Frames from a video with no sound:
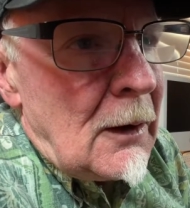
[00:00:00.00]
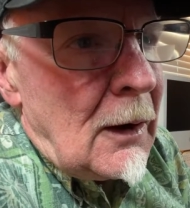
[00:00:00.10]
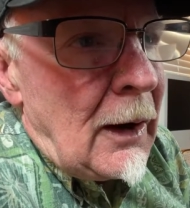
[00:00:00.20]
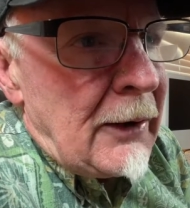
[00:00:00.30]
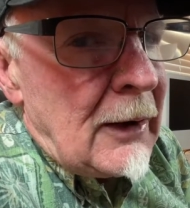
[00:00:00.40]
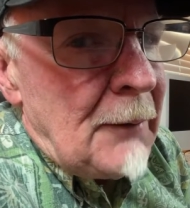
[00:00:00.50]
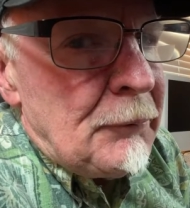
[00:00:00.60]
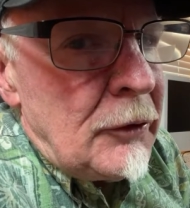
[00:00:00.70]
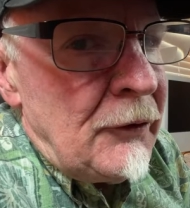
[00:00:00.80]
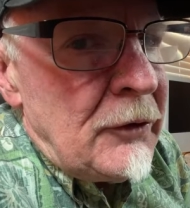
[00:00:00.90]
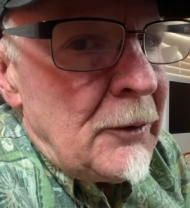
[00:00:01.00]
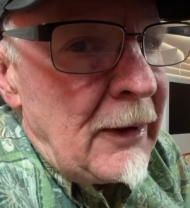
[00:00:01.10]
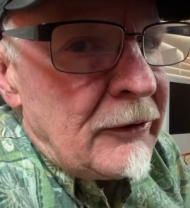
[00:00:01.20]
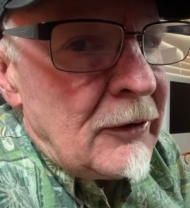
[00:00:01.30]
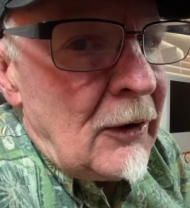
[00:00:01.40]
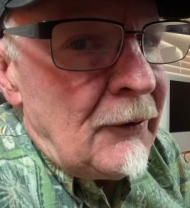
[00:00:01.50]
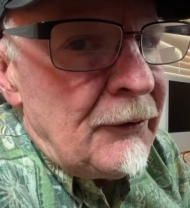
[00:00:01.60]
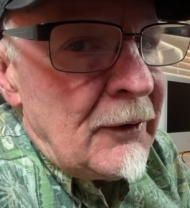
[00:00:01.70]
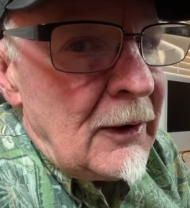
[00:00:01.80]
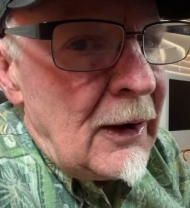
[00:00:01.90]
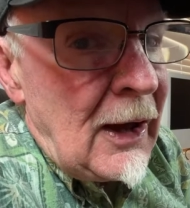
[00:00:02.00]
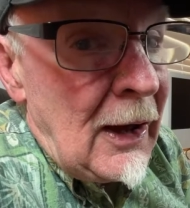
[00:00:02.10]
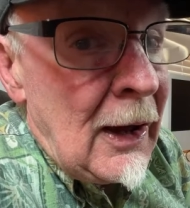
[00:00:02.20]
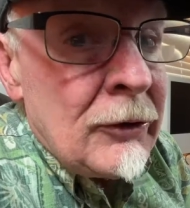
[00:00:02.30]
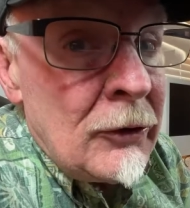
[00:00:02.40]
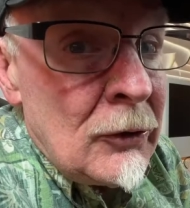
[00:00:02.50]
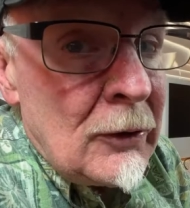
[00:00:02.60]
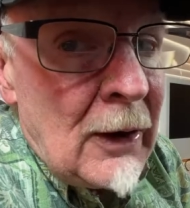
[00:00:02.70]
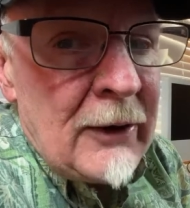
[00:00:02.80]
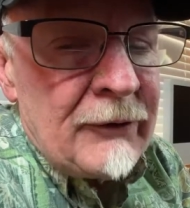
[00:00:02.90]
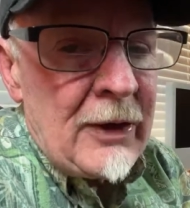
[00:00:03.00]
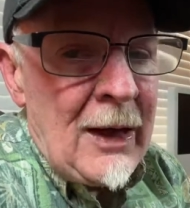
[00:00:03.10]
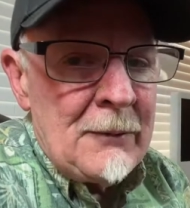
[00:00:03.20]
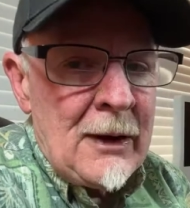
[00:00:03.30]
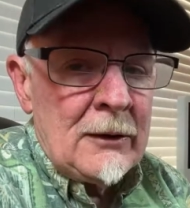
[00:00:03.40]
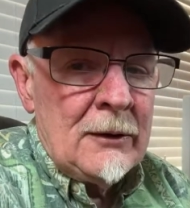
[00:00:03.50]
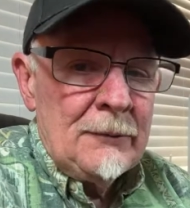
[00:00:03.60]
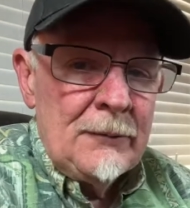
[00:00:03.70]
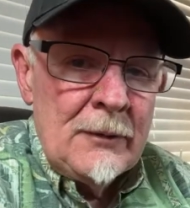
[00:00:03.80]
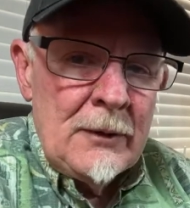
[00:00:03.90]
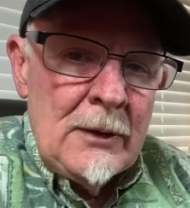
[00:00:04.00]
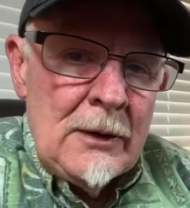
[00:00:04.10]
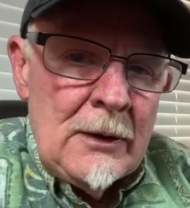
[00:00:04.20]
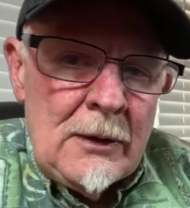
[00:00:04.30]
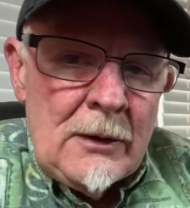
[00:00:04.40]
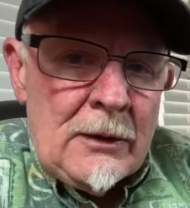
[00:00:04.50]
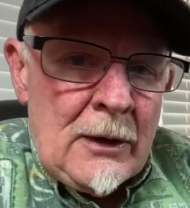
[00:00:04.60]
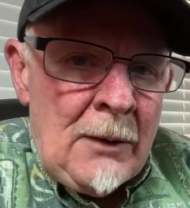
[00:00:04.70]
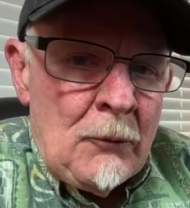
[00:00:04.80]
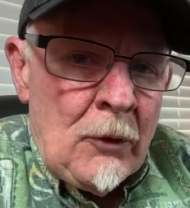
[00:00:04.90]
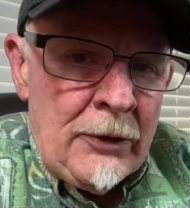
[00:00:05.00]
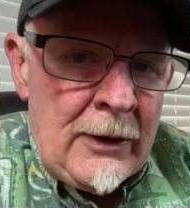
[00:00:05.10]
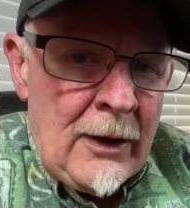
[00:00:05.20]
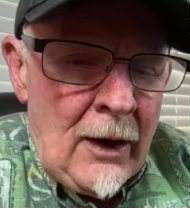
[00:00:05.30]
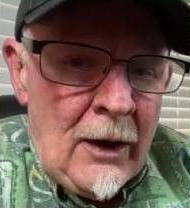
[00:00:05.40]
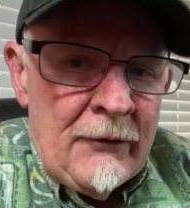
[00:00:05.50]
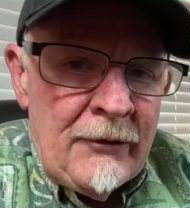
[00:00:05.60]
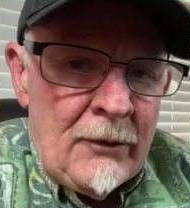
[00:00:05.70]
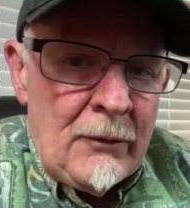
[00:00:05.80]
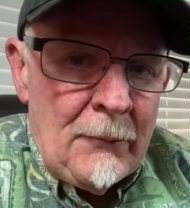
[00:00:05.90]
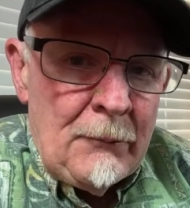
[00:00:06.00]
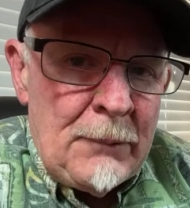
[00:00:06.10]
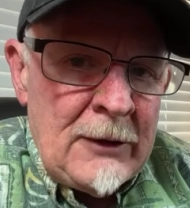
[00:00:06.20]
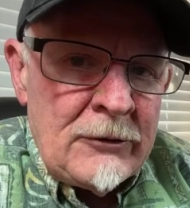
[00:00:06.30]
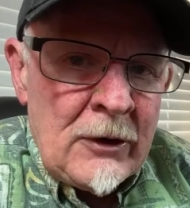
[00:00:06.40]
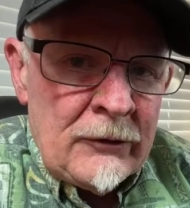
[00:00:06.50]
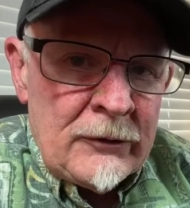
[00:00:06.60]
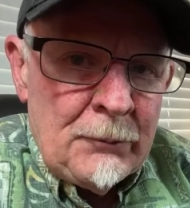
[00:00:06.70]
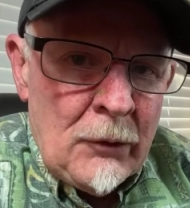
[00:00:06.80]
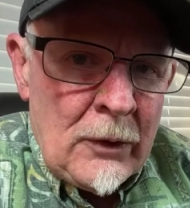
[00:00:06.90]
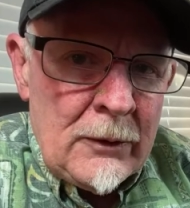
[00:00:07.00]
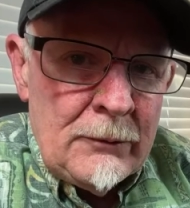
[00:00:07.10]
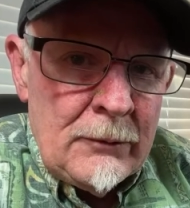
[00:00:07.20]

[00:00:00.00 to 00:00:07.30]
I got to prove to myself, and to you guys for that matter, that I'm worthy of Patreon support.